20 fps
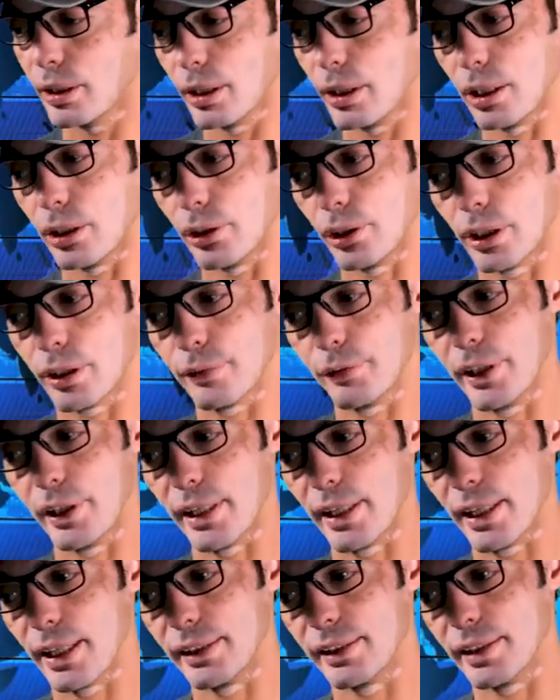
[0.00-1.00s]
A lot of
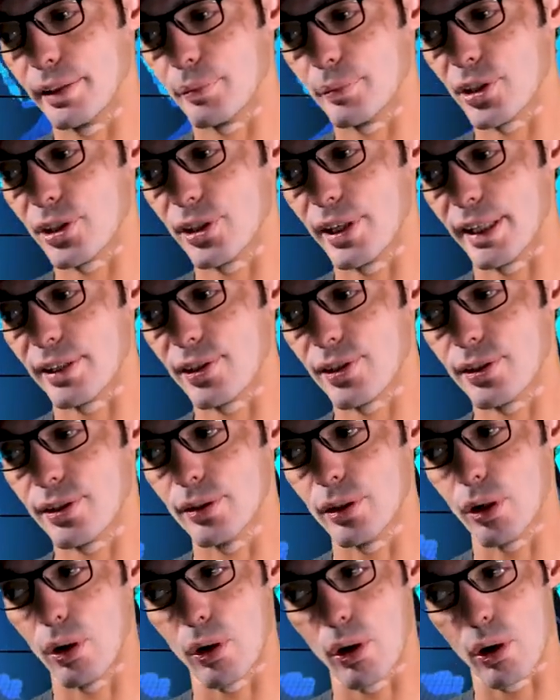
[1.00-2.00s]
the items that
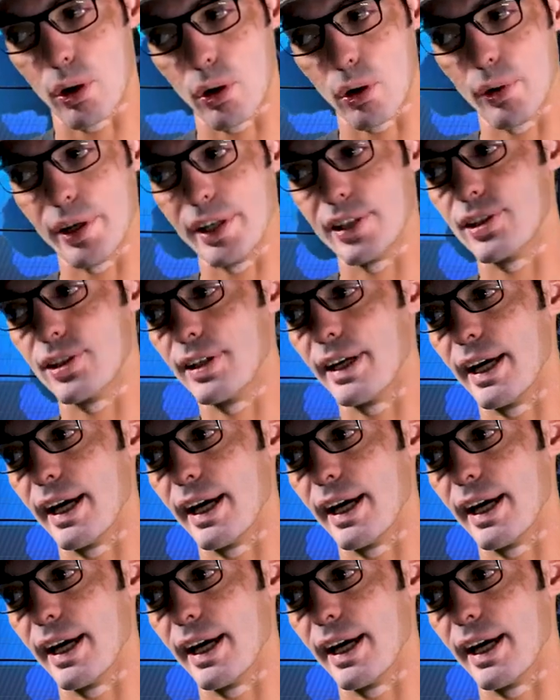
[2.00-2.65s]
always